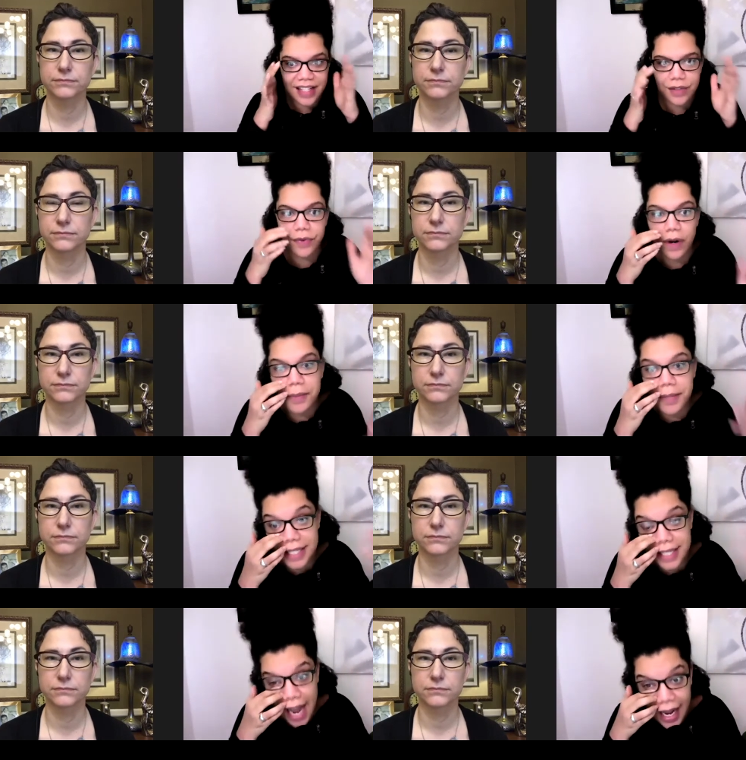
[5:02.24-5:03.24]
Speaker 1: from
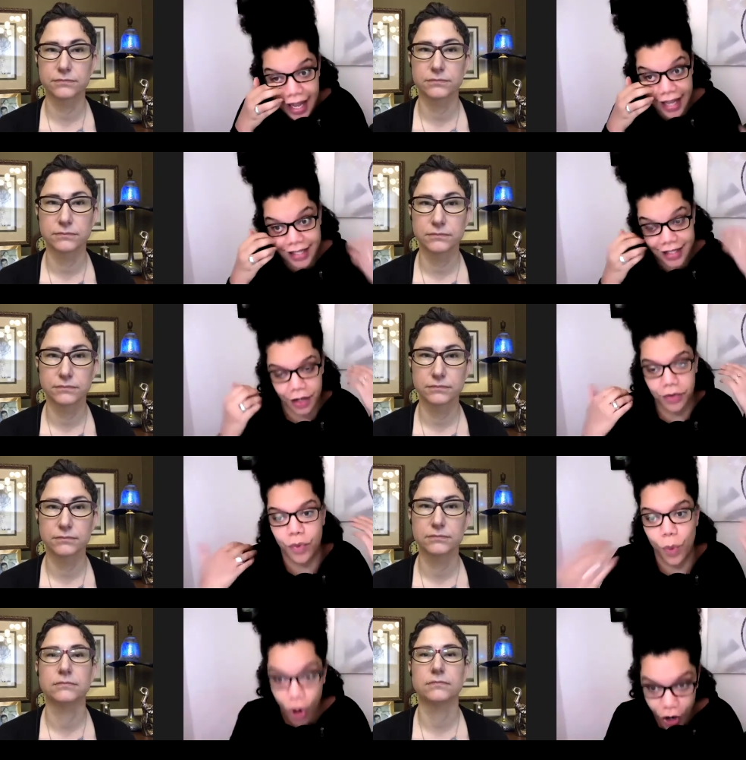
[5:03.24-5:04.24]
decades of
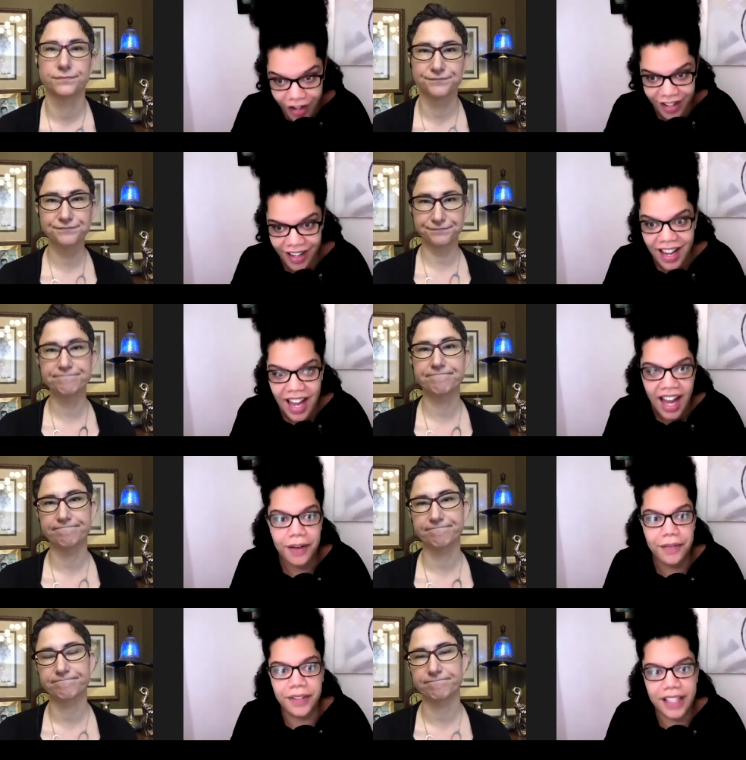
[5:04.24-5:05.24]
work
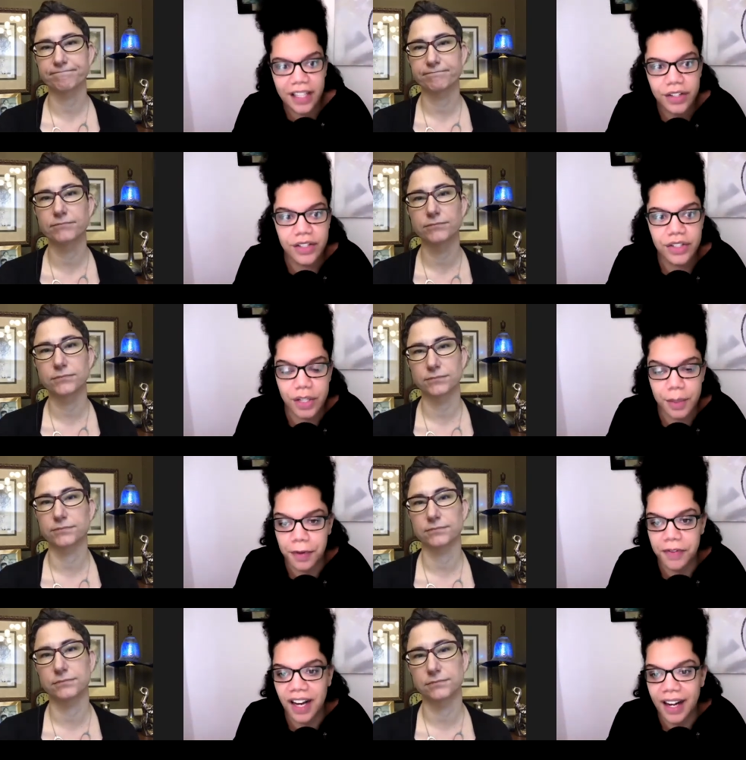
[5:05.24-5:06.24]
of leadership
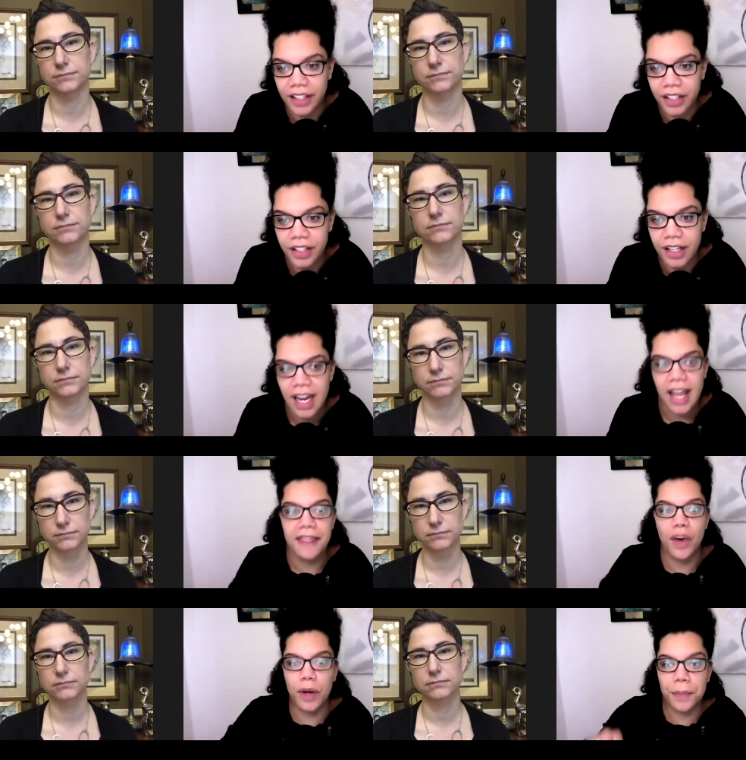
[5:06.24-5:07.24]
of color
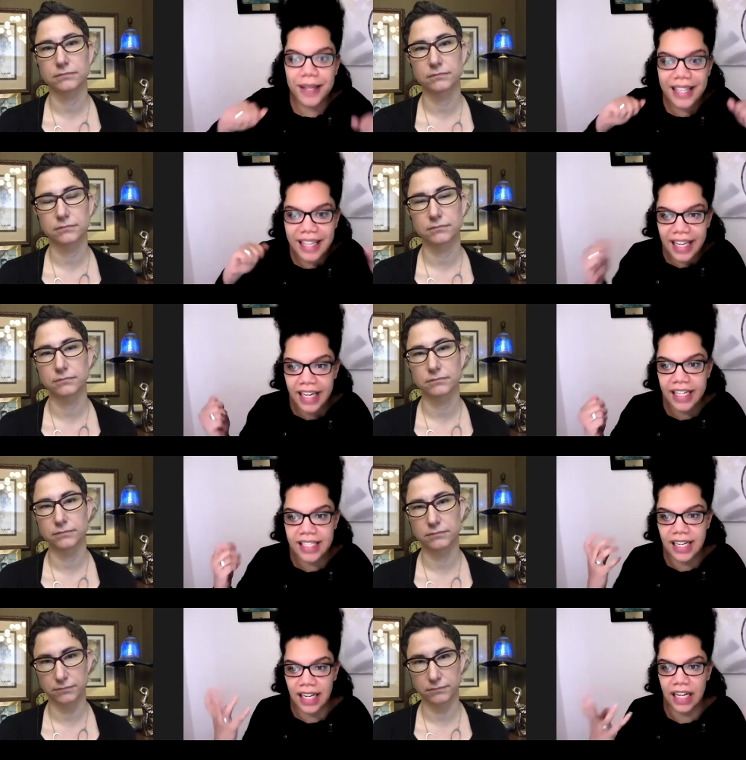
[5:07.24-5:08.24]
that we are beginning
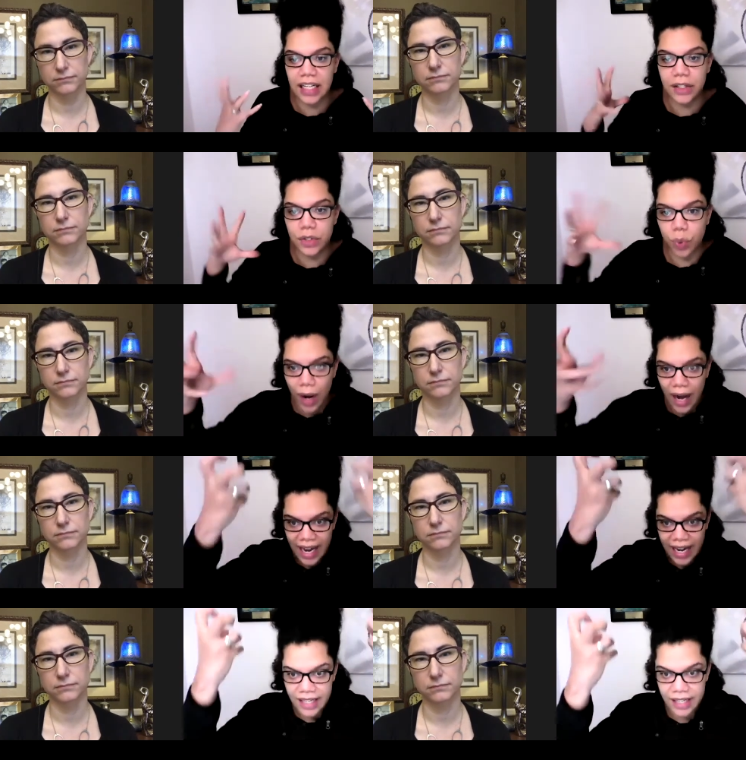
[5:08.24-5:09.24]
to
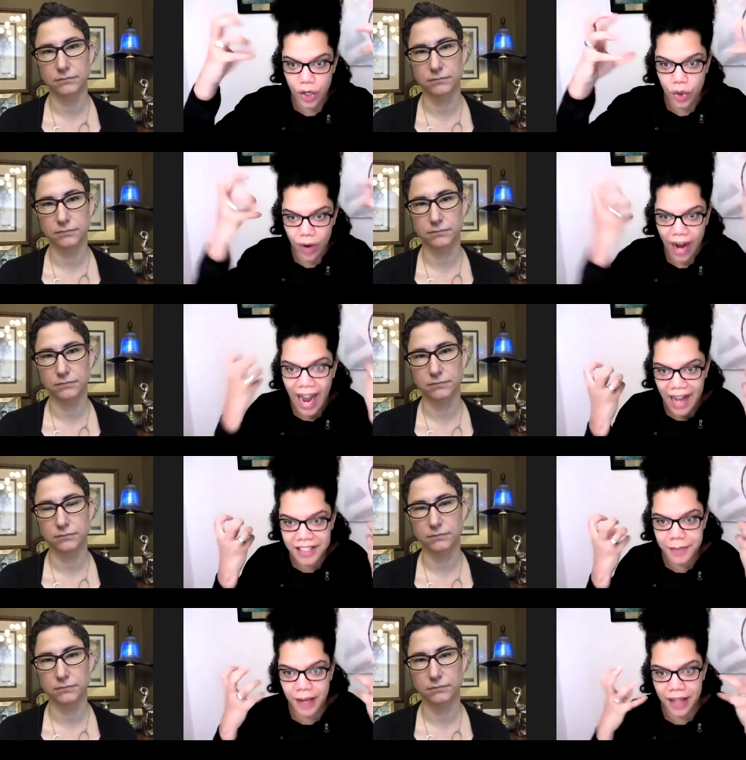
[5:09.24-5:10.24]
untwine the
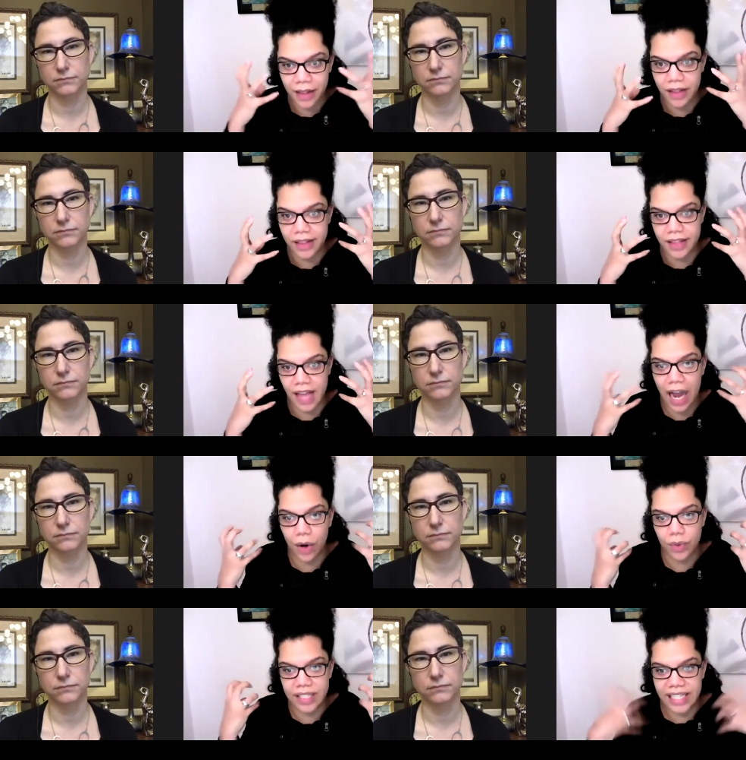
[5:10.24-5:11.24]
grasp and how
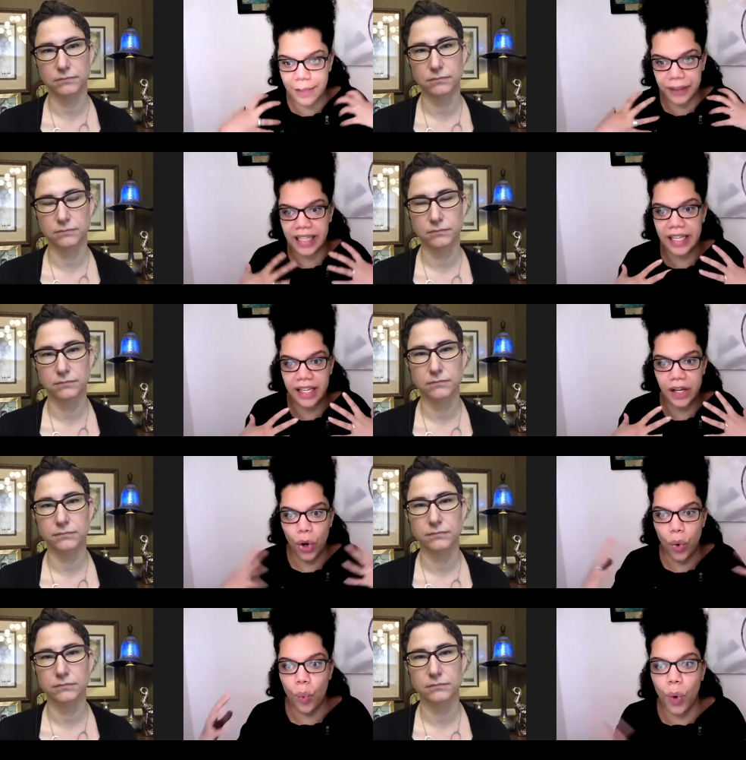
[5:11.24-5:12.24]
deeply
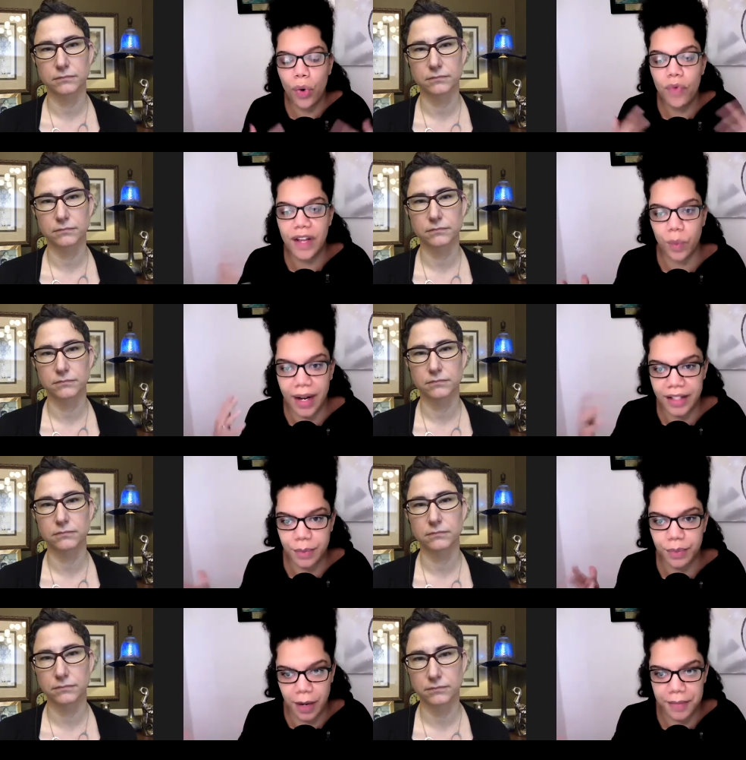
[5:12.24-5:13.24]
woven white
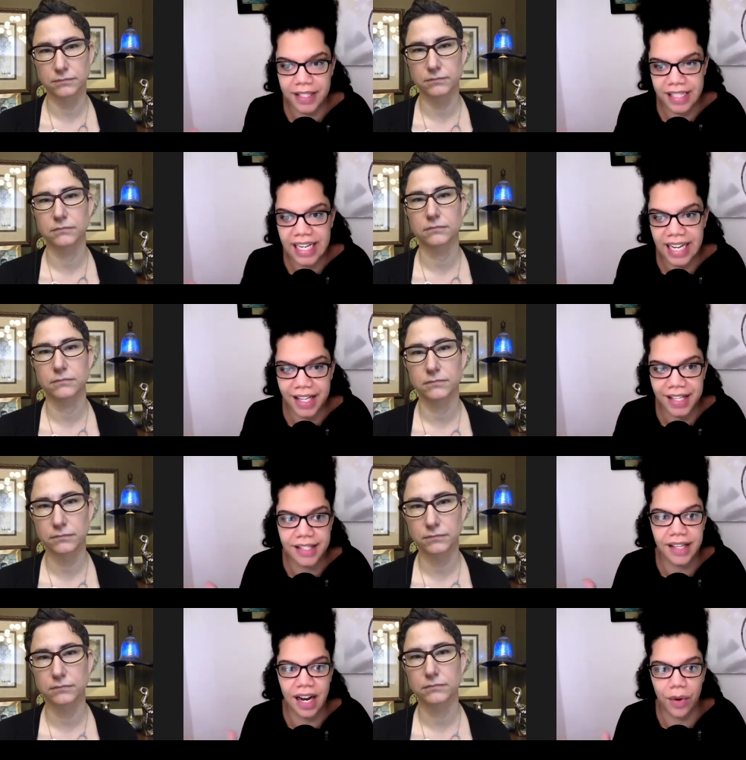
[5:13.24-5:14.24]
supremacy is
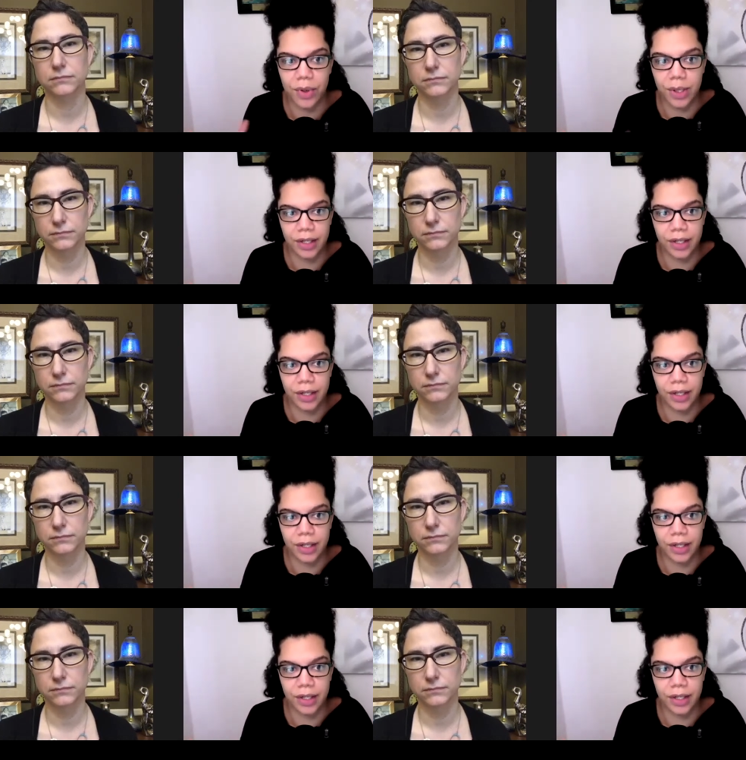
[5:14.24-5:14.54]
in our